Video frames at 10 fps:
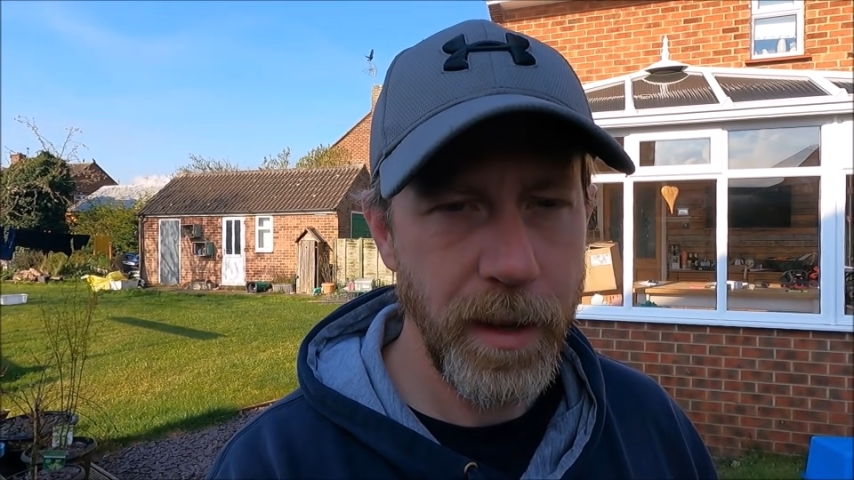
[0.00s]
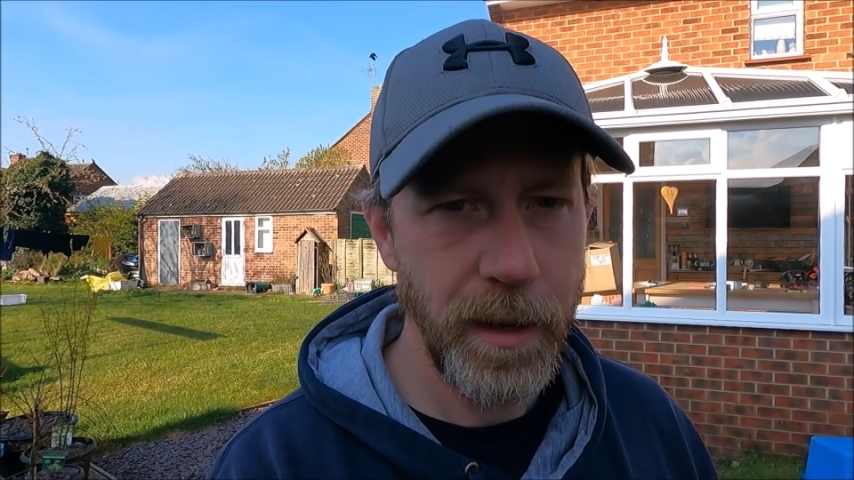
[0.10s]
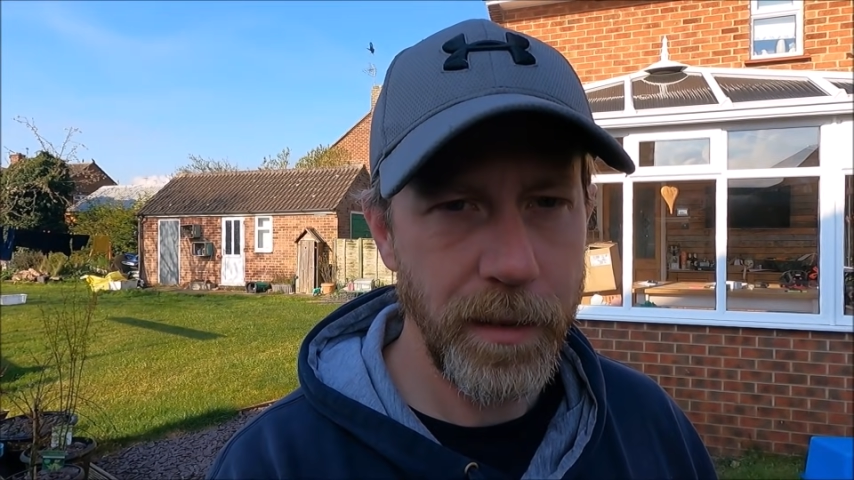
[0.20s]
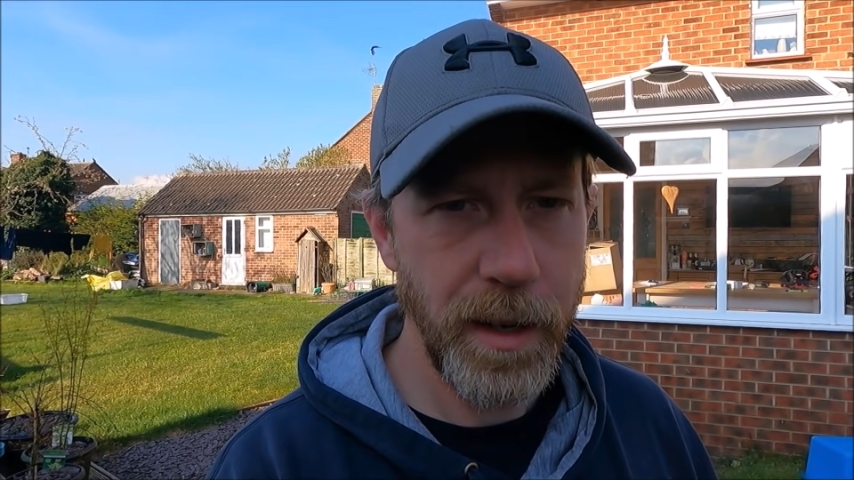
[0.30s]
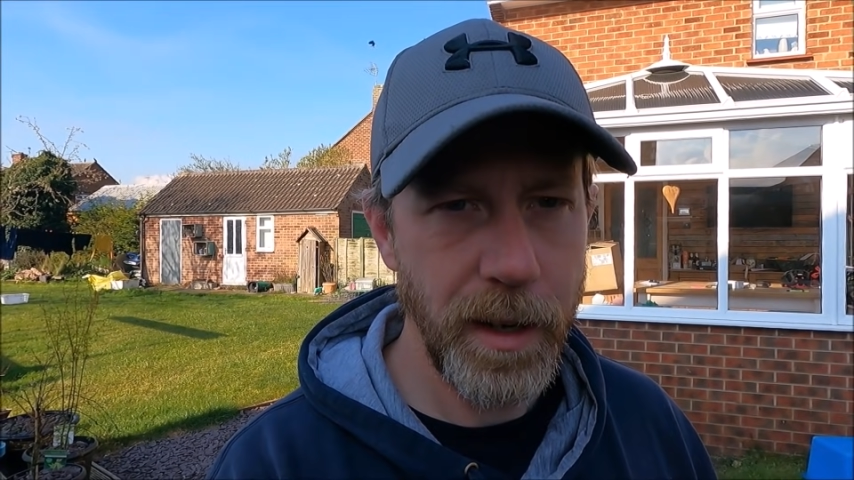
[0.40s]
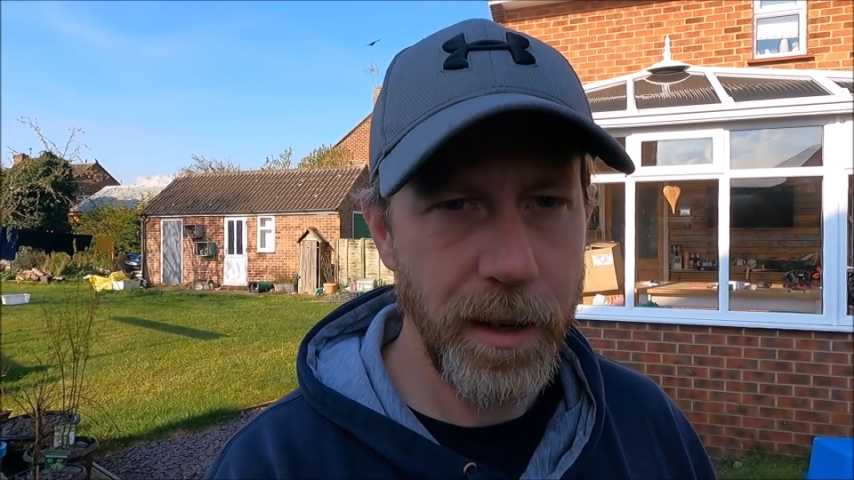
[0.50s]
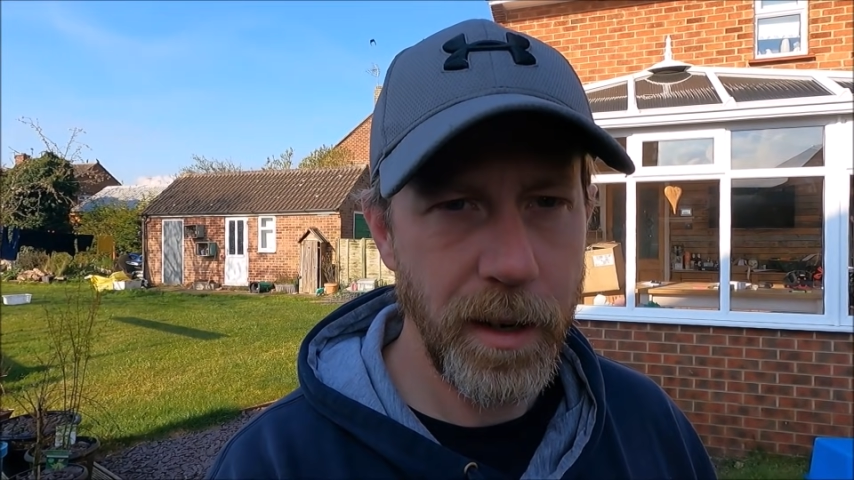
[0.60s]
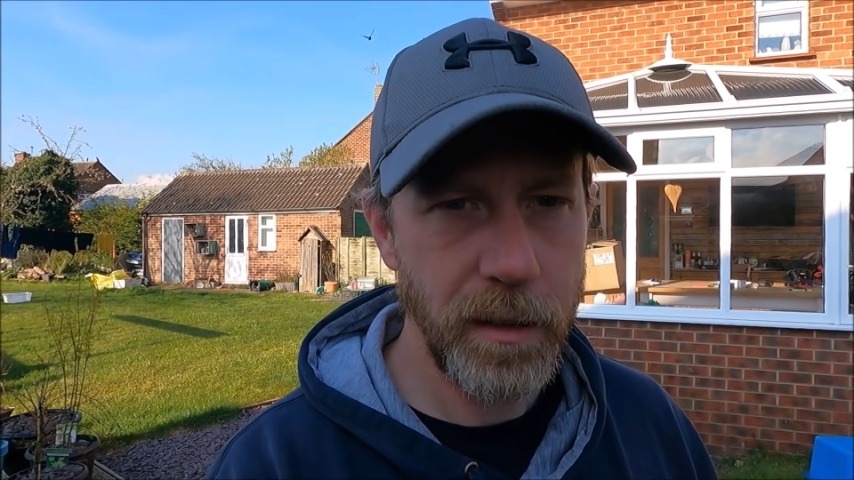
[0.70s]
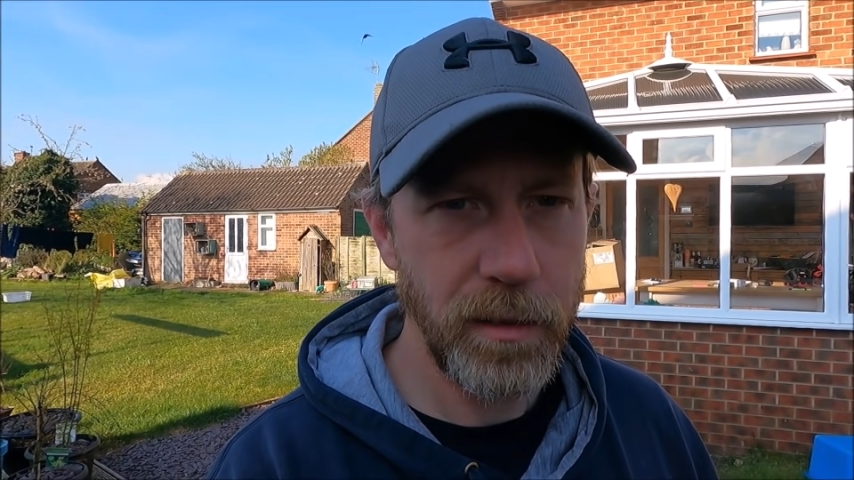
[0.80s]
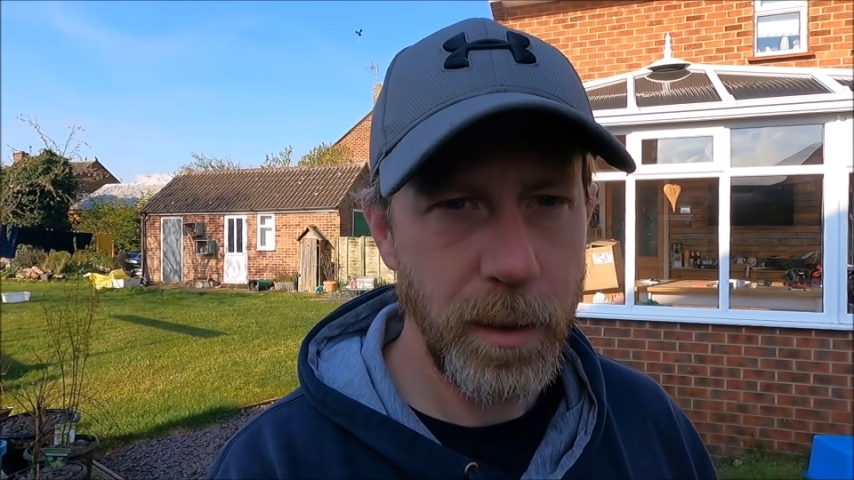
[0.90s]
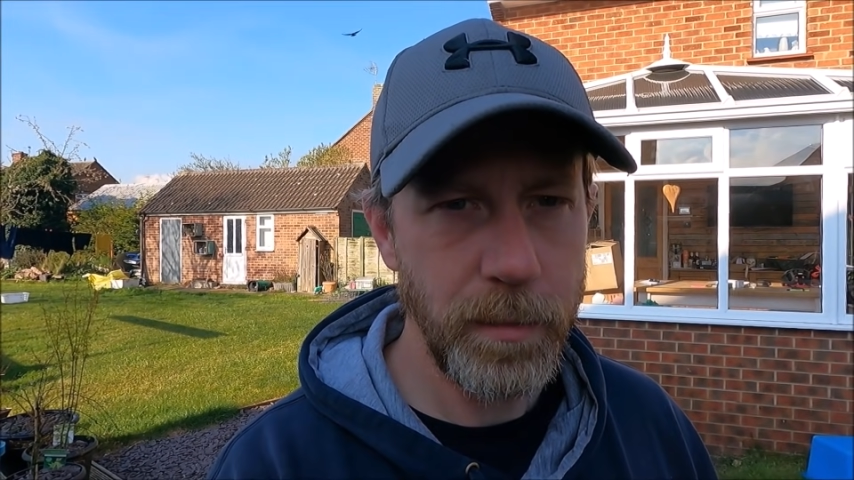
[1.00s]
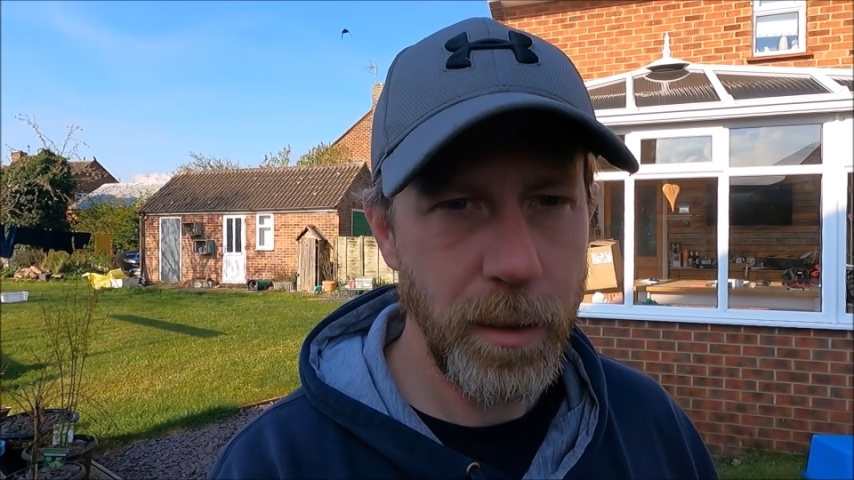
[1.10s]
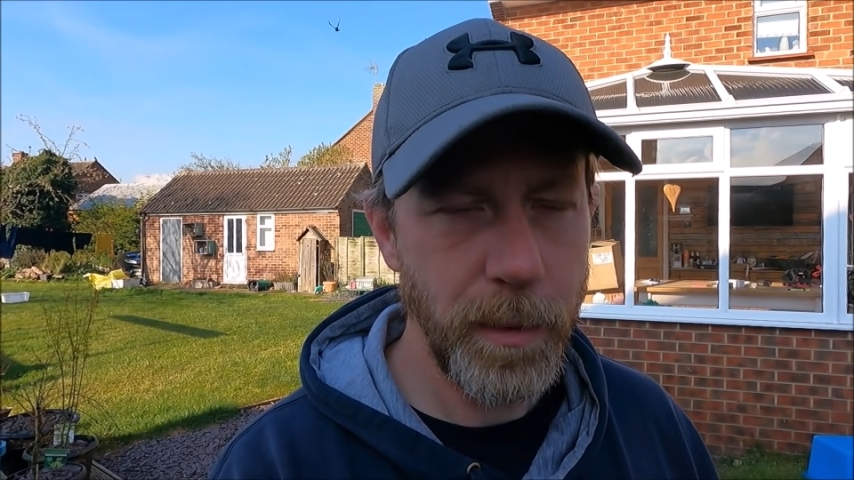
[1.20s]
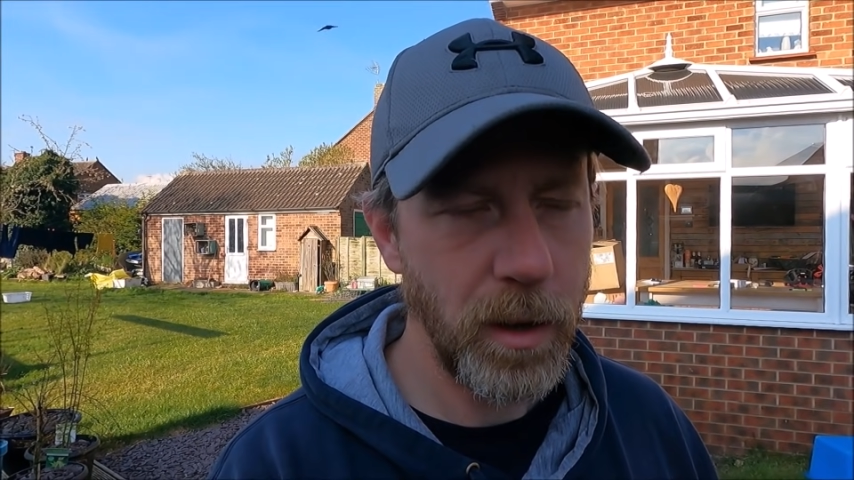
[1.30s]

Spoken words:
And then September,